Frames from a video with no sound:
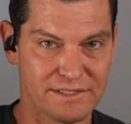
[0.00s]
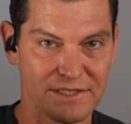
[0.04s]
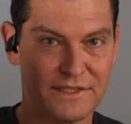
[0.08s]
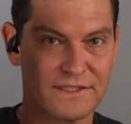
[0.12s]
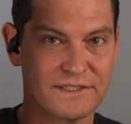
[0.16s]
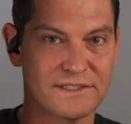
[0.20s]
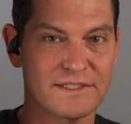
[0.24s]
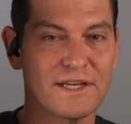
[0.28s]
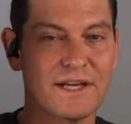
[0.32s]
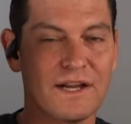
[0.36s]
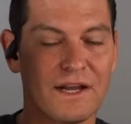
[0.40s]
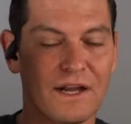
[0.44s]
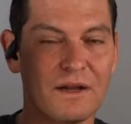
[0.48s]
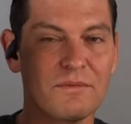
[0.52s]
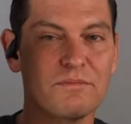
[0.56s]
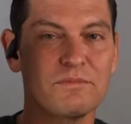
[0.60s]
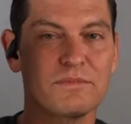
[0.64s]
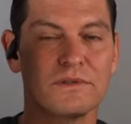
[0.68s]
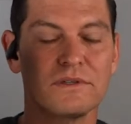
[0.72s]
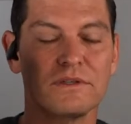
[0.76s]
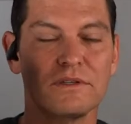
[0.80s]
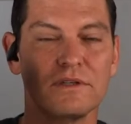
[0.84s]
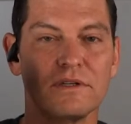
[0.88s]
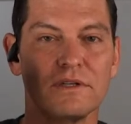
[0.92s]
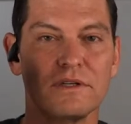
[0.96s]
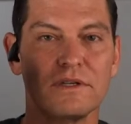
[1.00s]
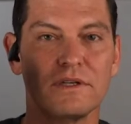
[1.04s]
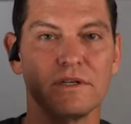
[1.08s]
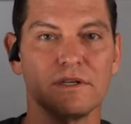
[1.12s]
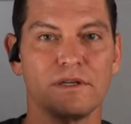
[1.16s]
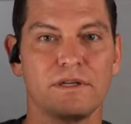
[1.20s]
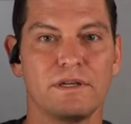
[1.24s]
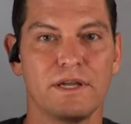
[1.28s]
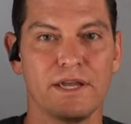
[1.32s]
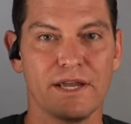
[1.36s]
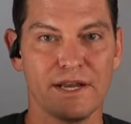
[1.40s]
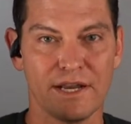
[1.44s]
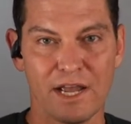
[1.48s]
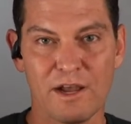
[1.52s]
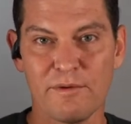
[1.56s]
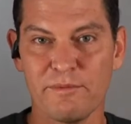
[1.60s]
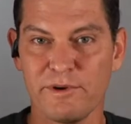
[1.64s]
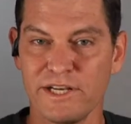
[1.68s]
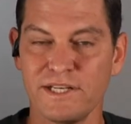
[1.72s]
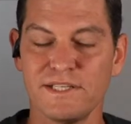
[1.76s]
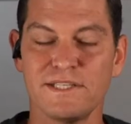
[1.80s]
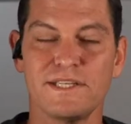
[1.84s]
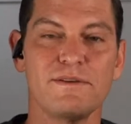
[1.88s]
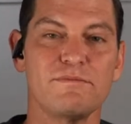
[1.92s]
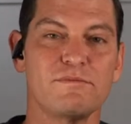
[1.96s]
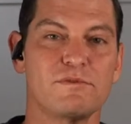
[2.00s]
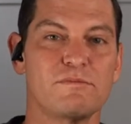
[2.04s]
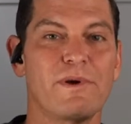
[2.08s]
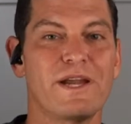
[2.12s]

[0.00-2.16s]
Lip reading: at the top and how many teams